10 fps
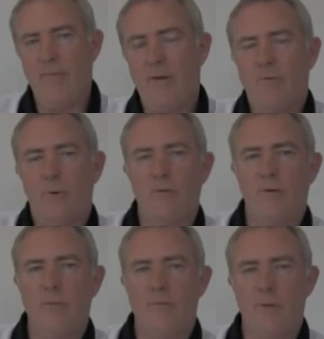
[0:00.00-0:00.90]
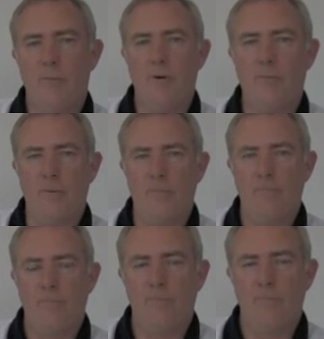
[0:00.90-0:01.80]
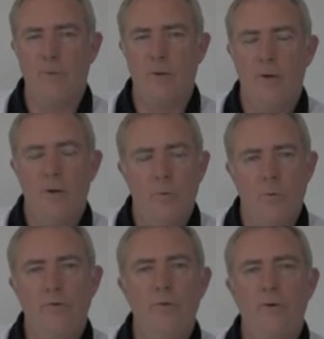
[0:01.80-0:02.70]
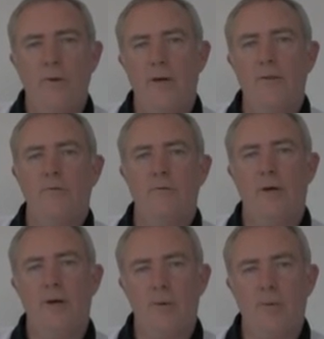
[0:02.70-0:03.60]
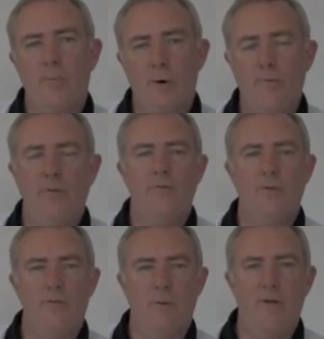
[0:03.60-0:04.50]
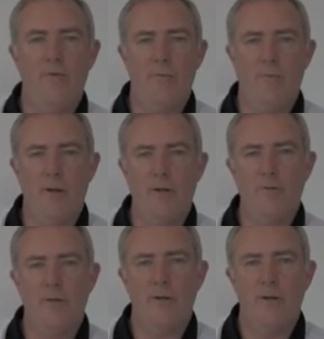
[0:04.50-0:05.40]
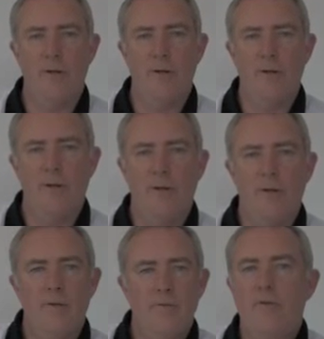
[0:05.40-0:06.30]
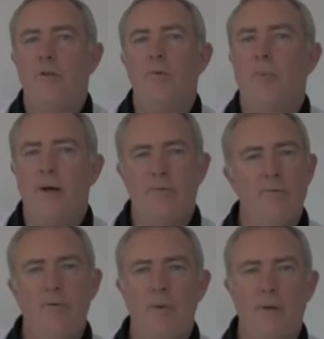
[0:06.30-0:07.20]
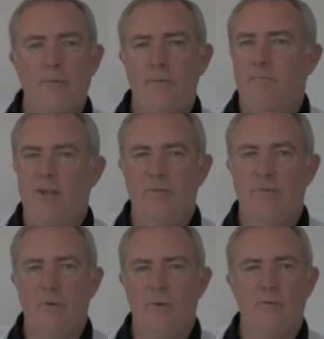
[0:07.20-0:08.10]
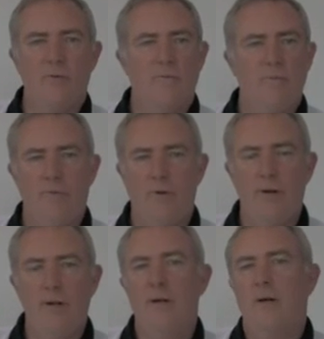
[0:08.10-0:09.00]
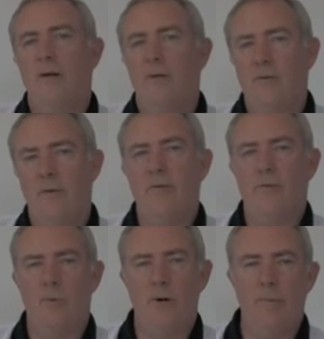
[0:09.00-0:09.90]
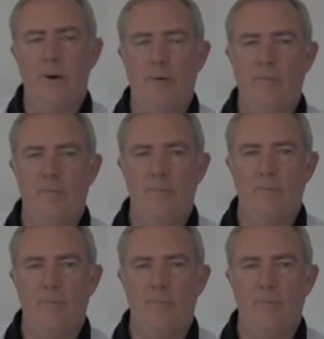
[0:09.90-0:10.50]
Leave that to one side for the moment. Once you've got that profit situation in place, £600 every month, that's yours, free, nothing to worry about.